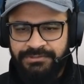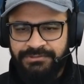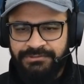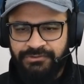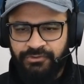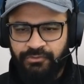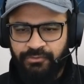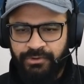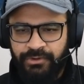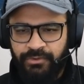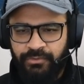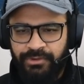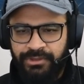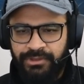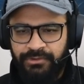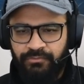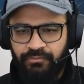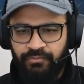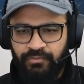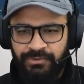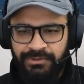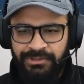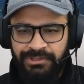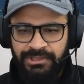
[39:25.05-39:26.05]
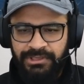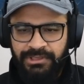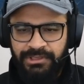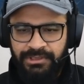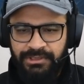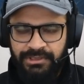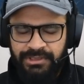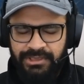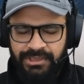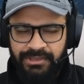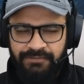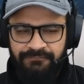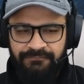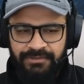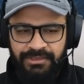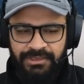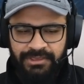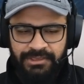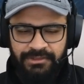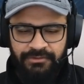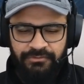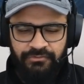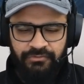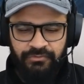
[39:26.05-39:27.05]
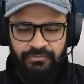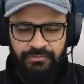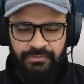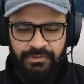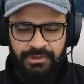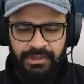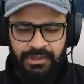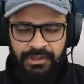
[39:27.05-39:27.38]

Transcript: So we're going really heavy into